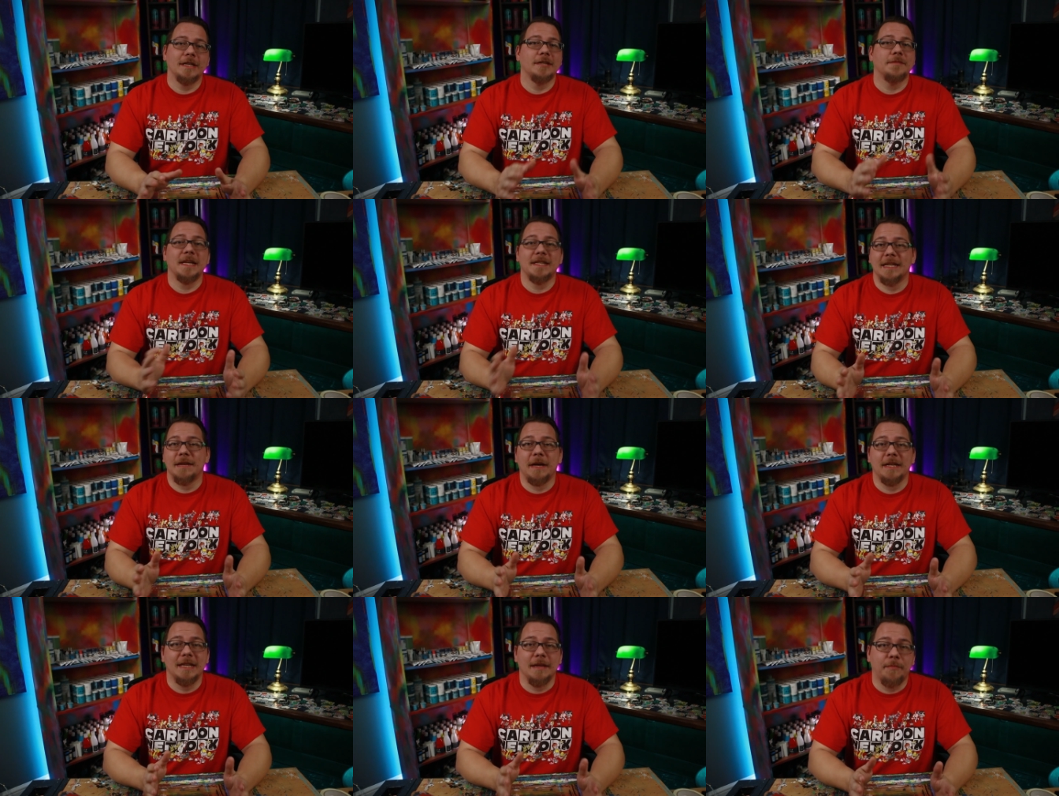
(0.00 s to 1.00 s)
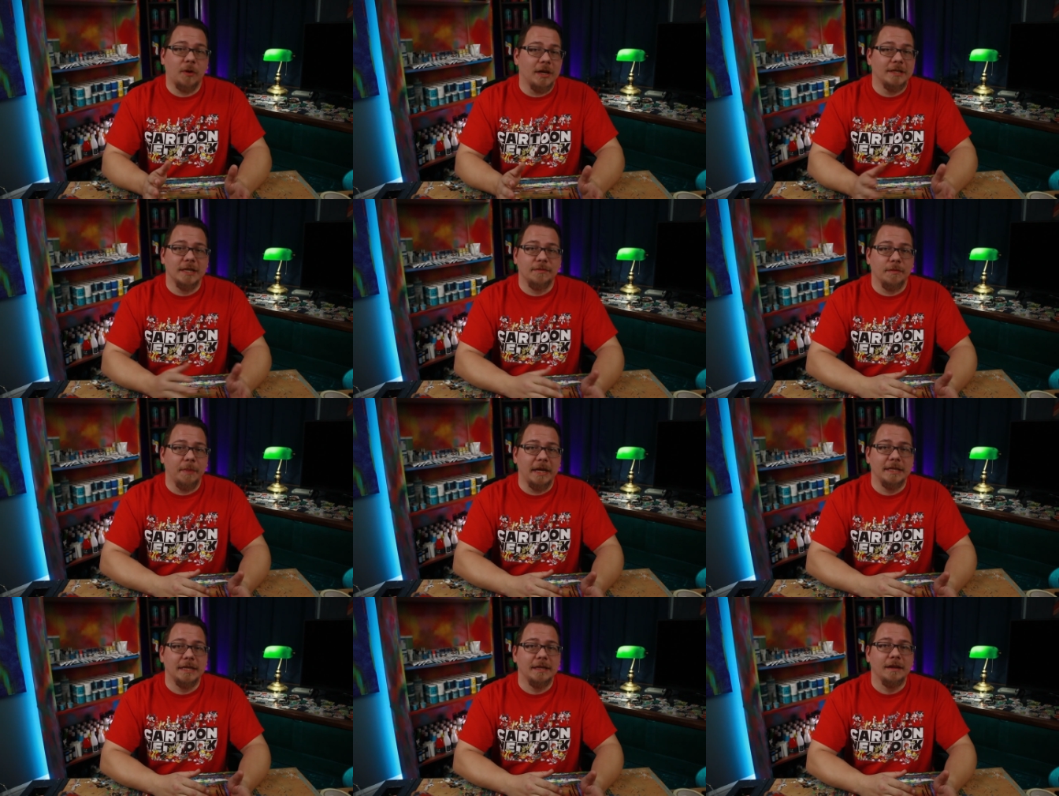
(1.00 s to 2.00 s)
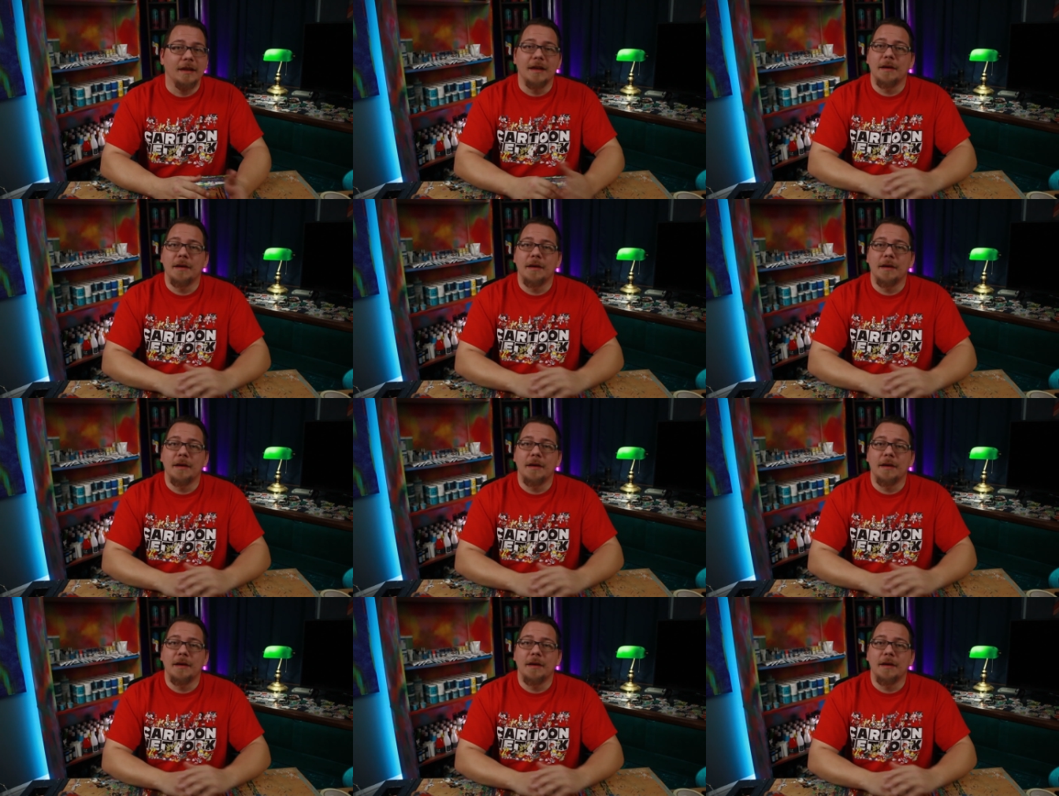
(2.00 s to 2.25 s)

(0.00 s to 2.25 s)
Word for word: this is my step-by-step process for painting,